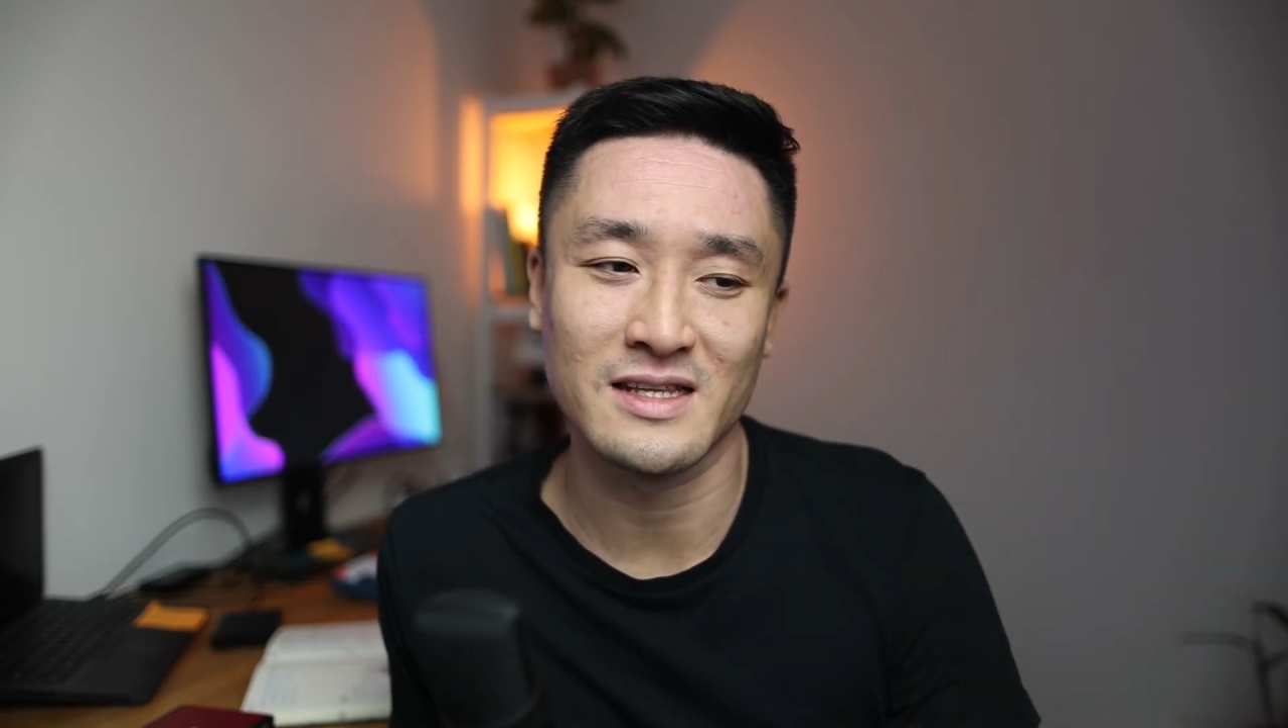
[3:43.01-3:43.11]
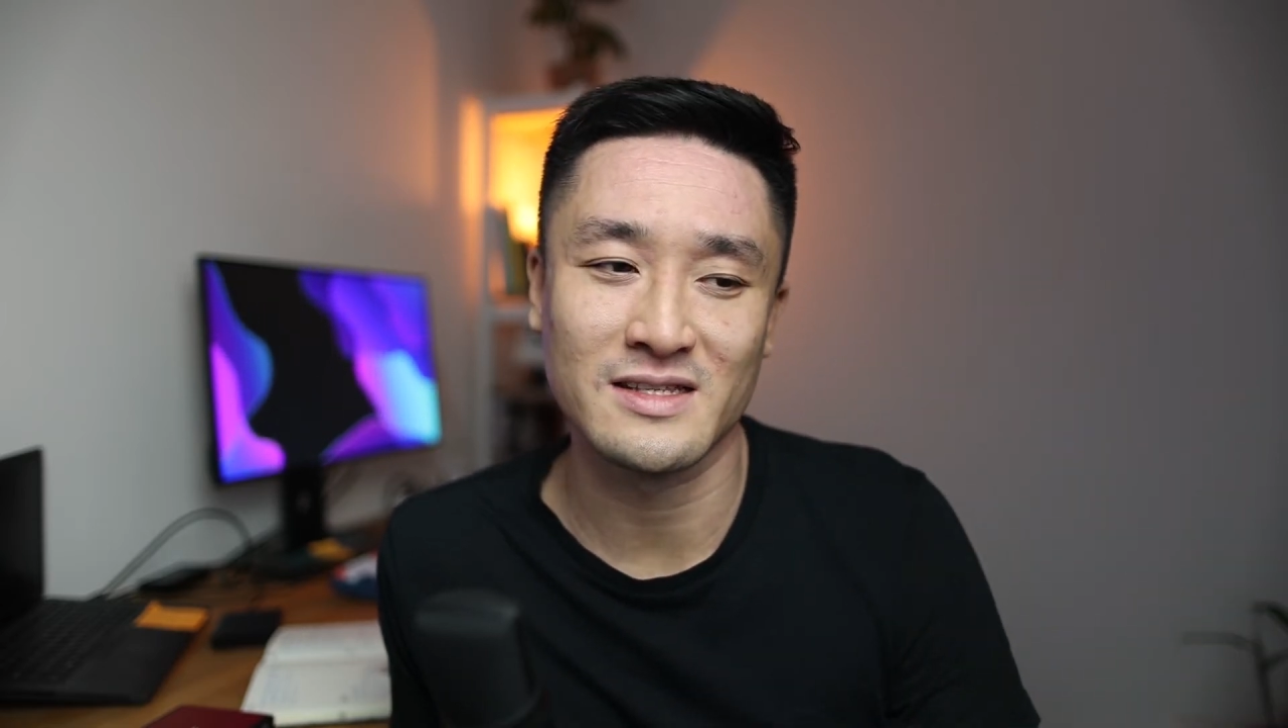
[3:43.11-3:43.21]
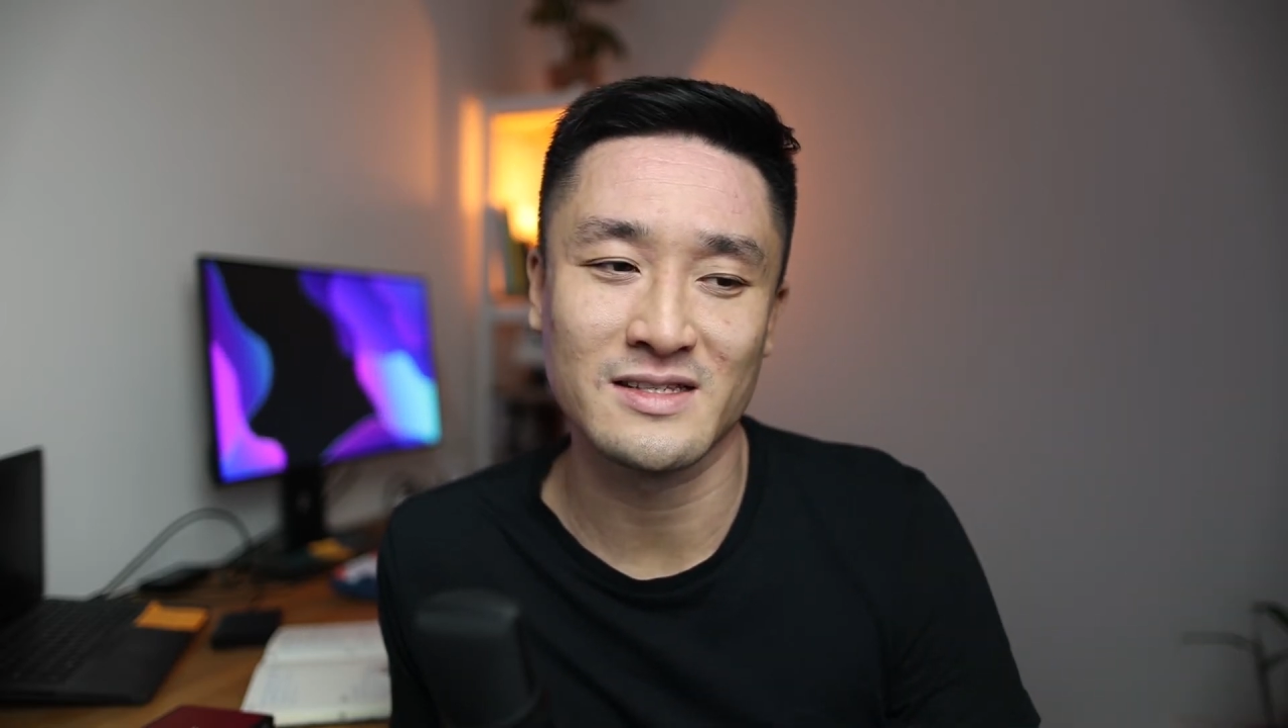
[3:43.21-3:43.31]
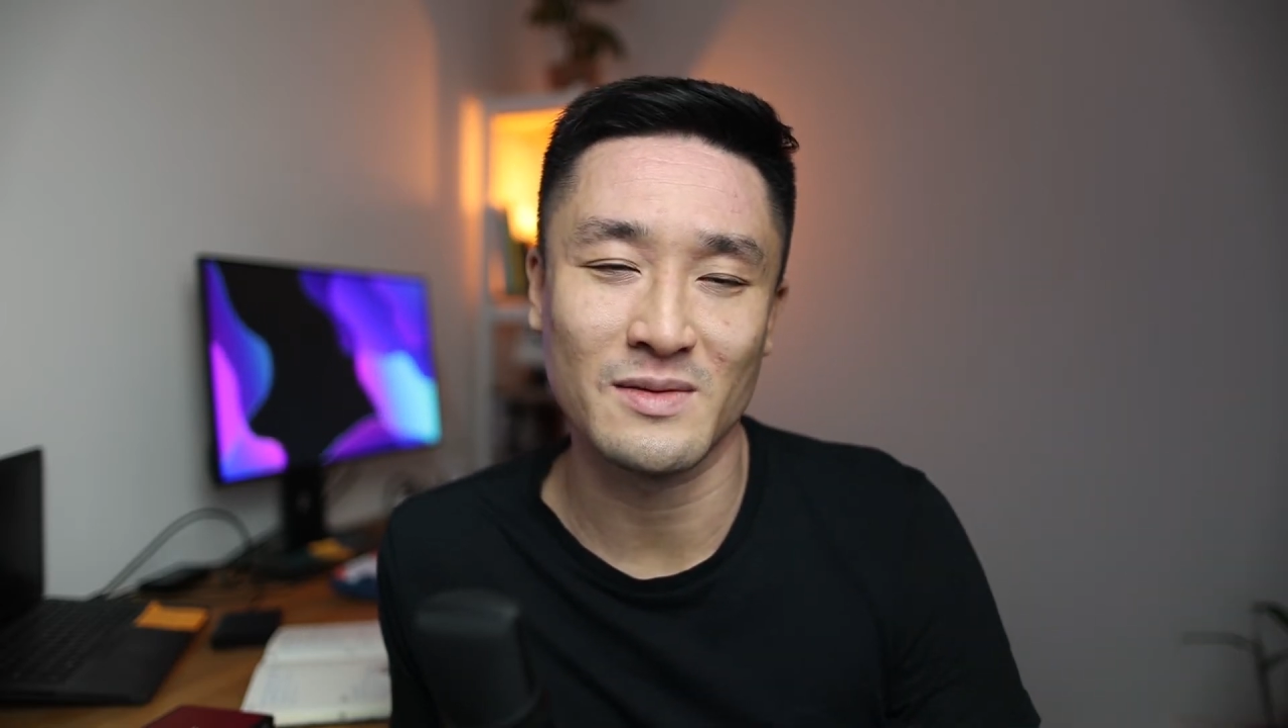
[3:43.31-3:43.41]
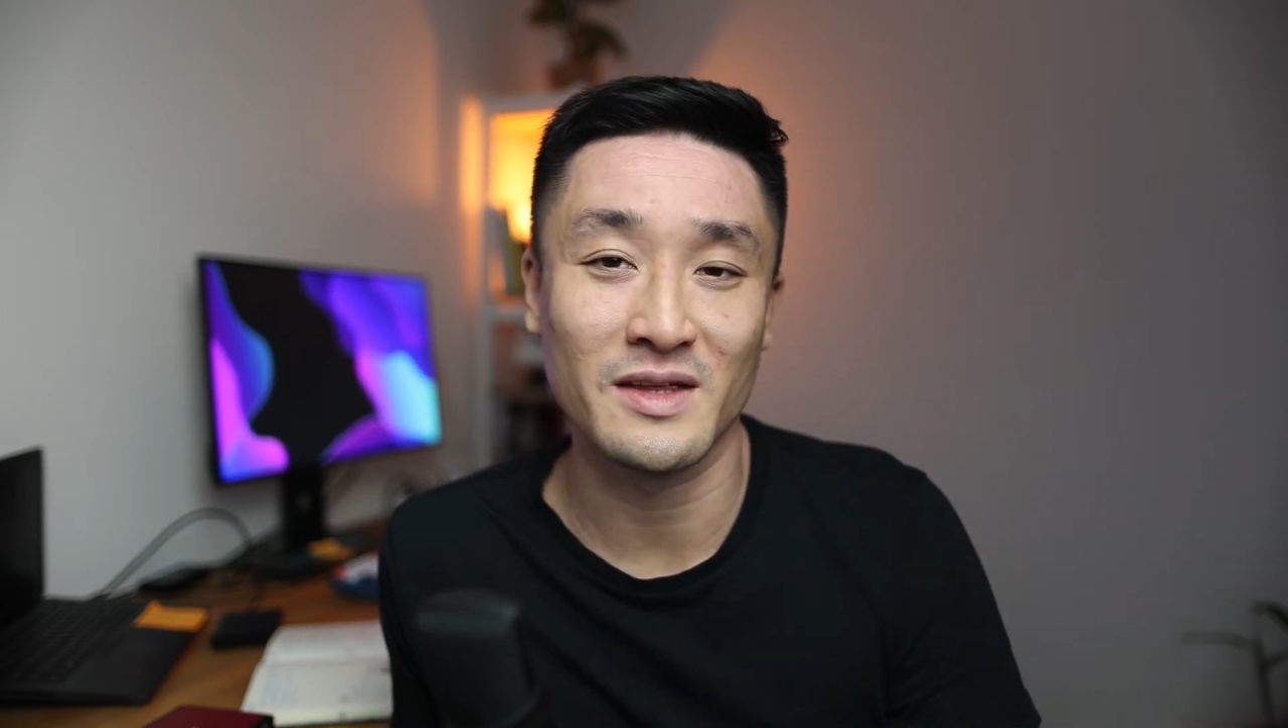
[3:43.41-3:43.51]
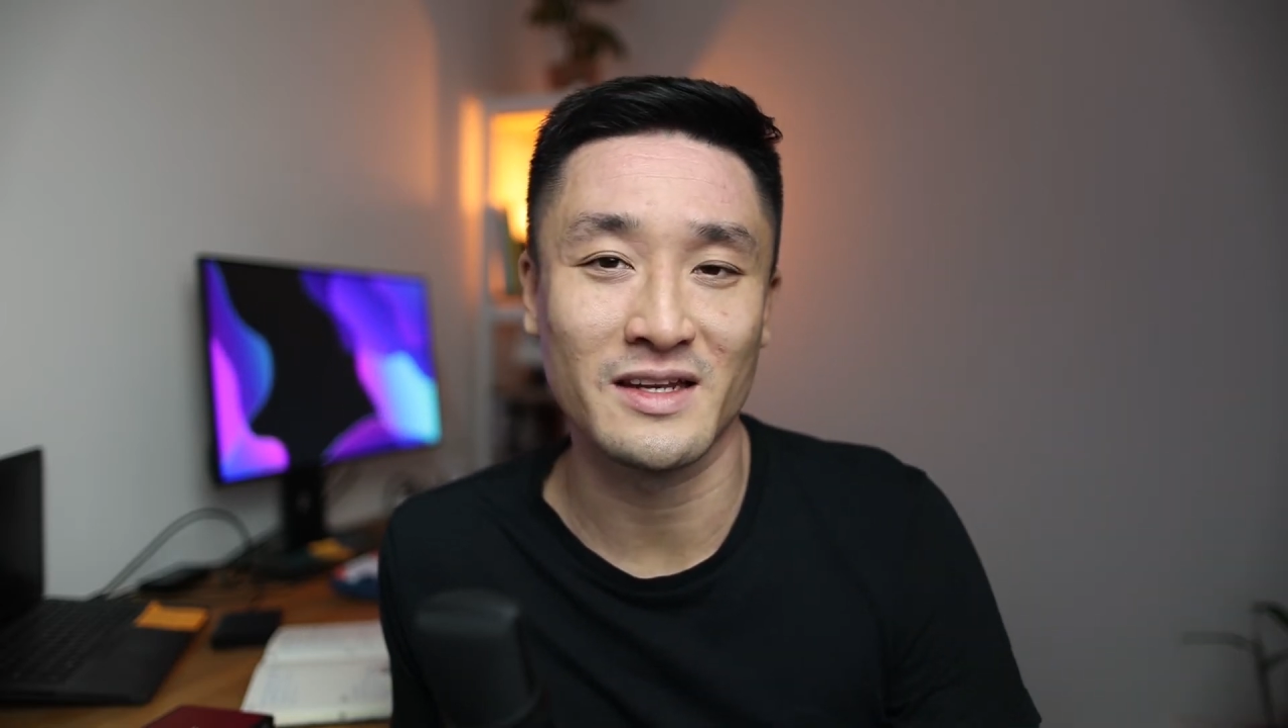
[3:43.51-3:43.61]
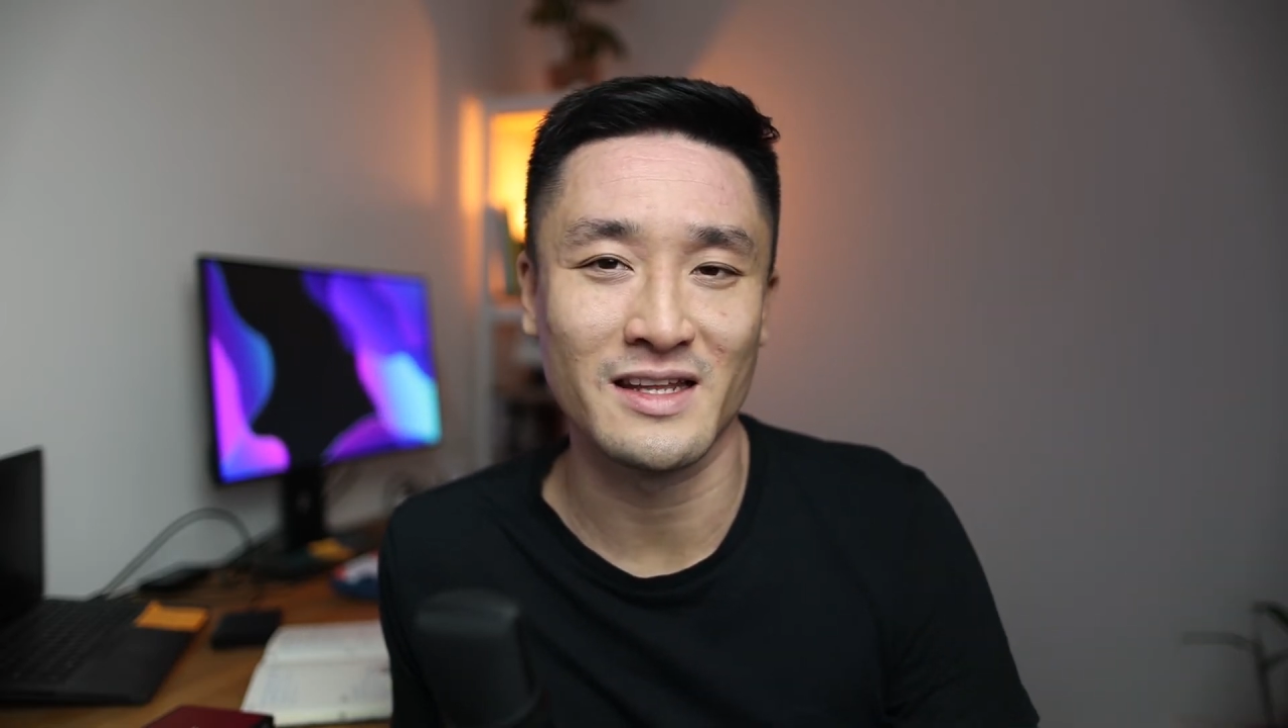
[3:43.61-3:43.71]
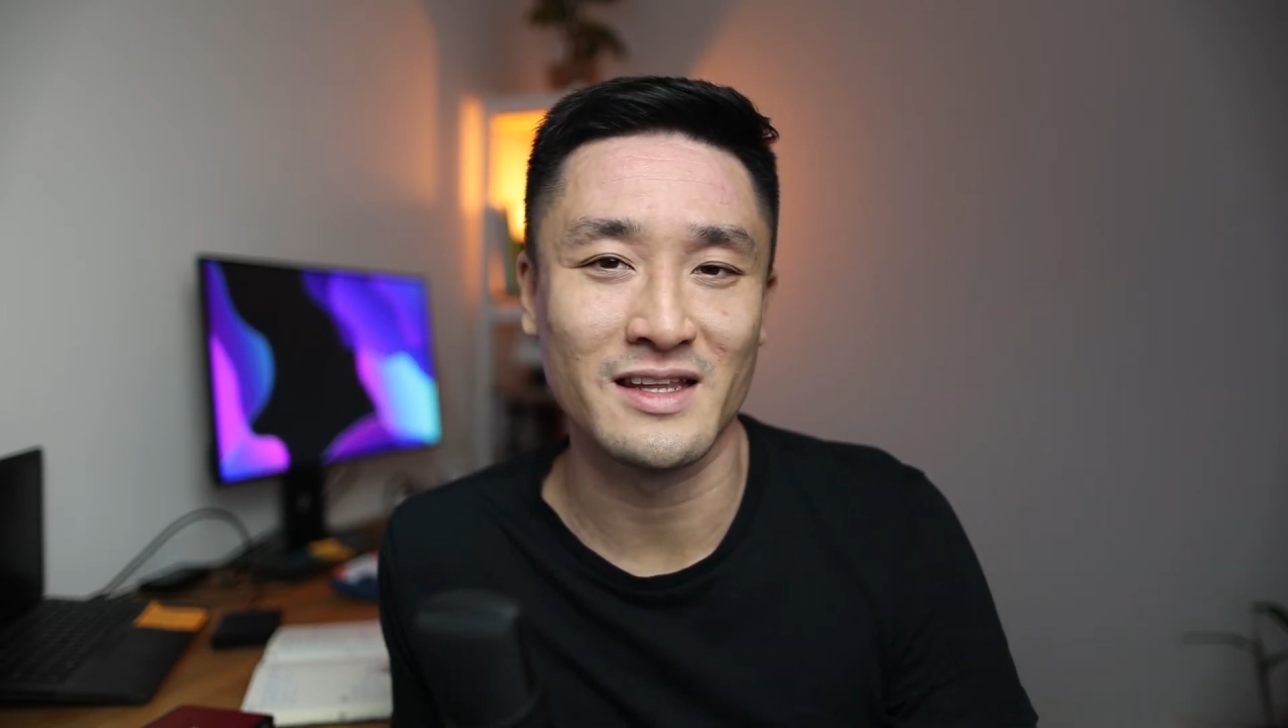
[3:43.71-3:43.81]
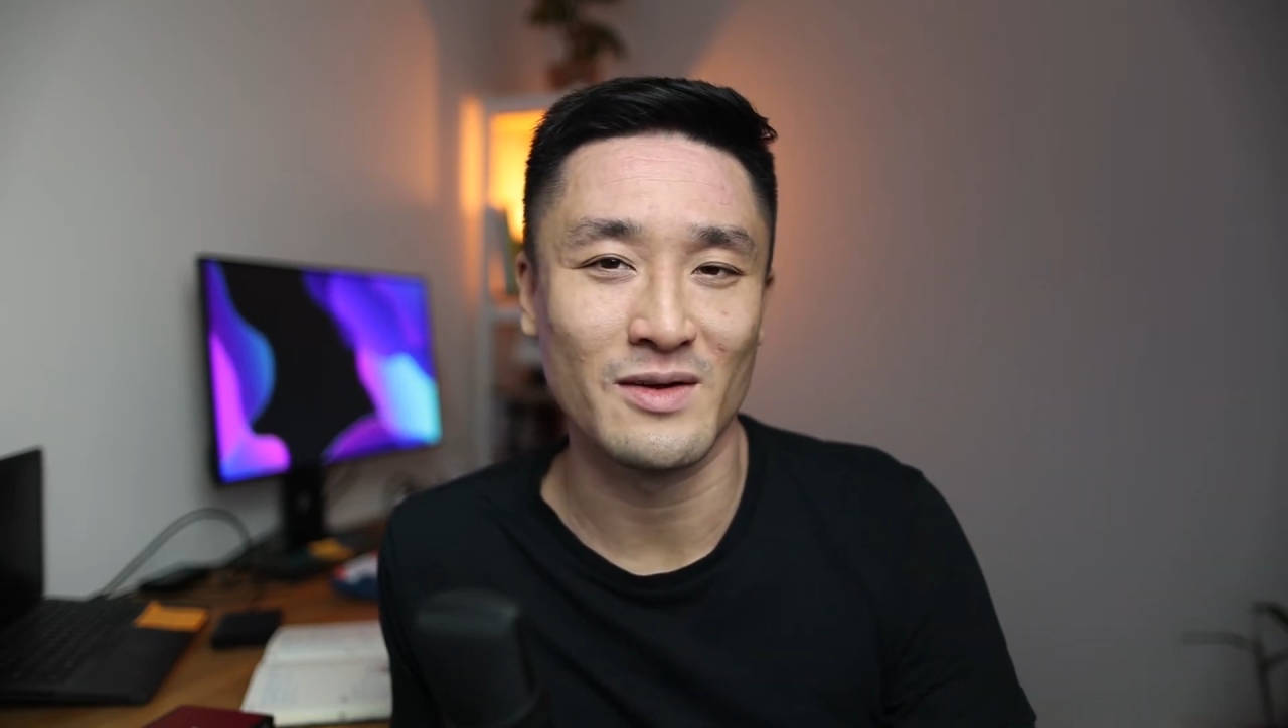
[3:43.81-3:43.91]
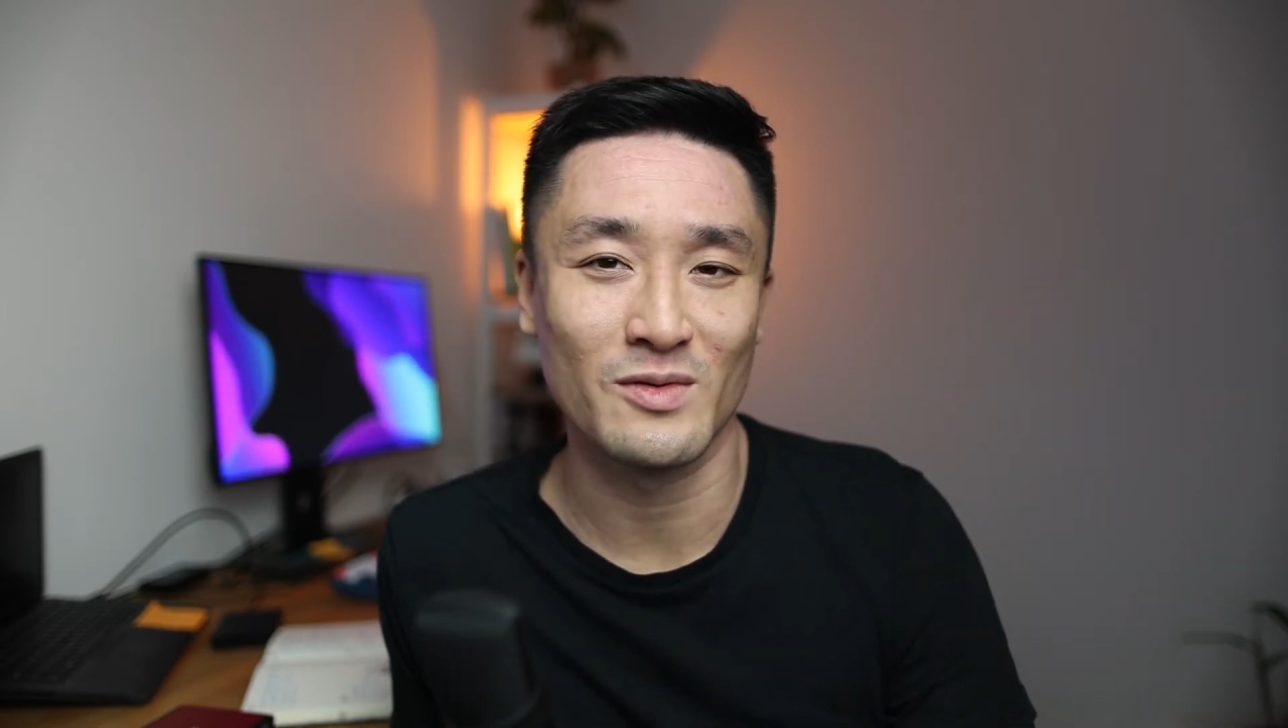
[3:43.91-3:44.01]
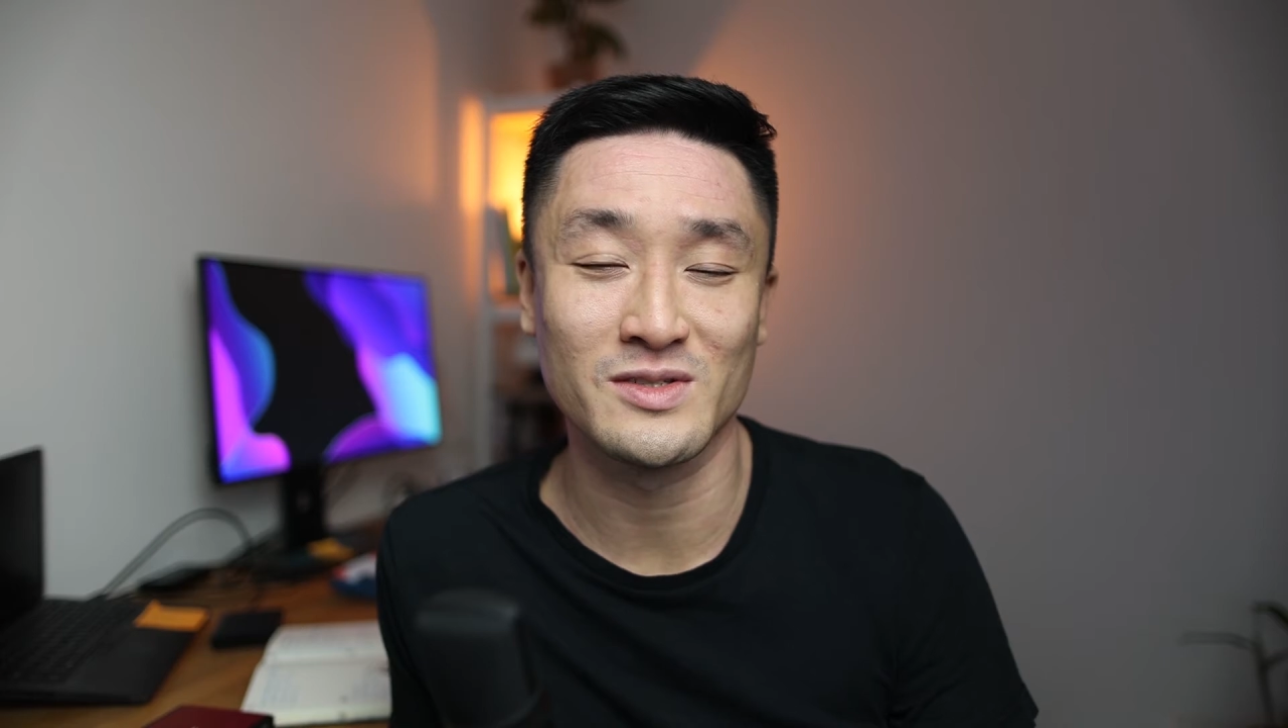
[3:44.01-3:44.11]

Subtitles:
something that